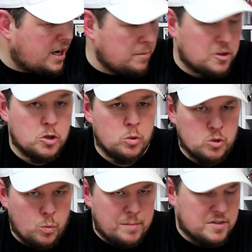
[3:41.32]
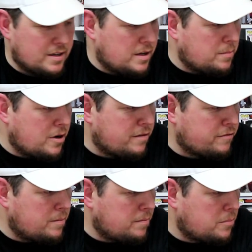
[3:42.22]
Because um, it was a website that I bought it
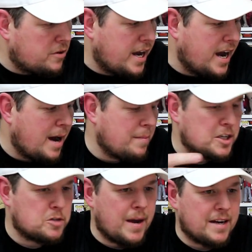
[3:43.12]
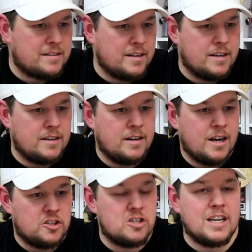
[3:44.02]
from. But yeah, I'm expecting,
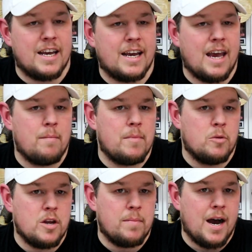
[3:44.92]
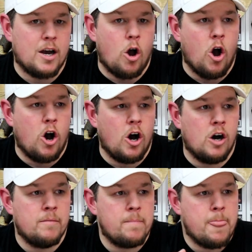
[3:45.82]
I'd just like to get my money back
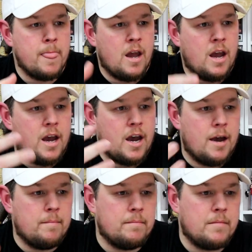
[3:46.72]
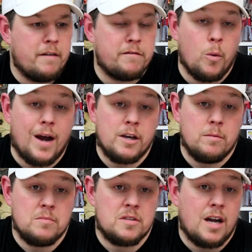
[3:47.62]
or um, a few items